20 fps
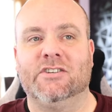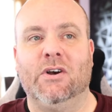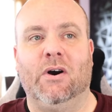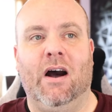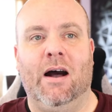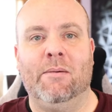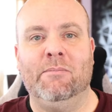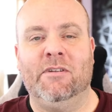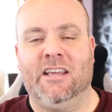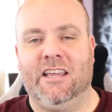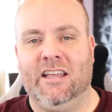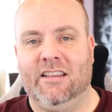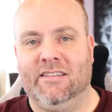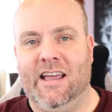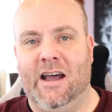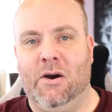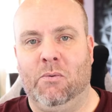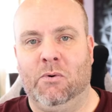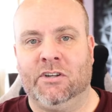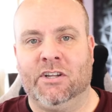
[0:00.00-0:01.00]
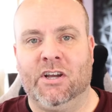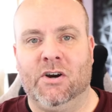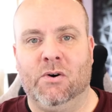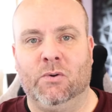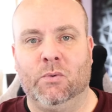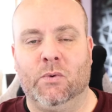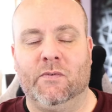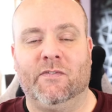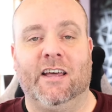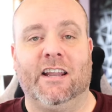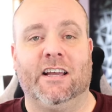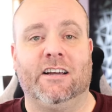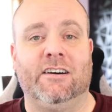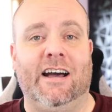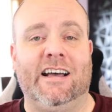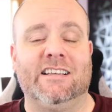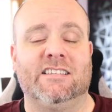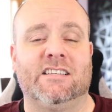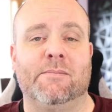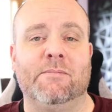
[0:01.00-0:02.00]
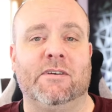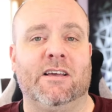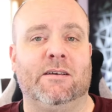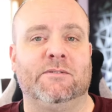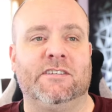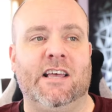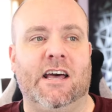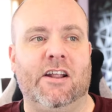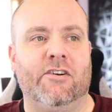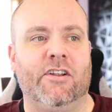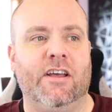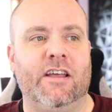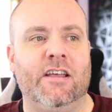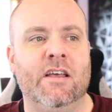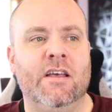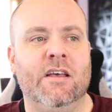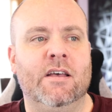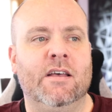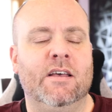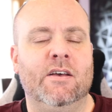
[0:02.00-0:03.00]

So I'm going to get that one going. We've got a class coming up Saturday.